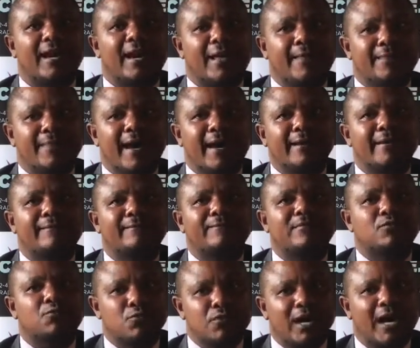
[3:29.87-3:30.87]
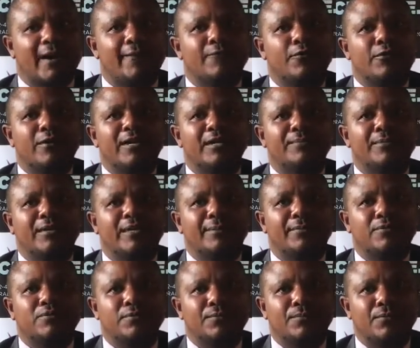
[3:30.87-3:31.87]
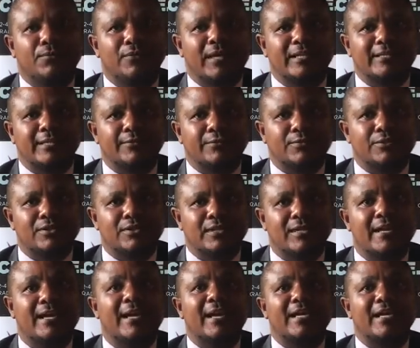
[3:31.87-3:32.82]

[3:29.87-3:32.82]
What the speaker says: And that we have already been able to put that across,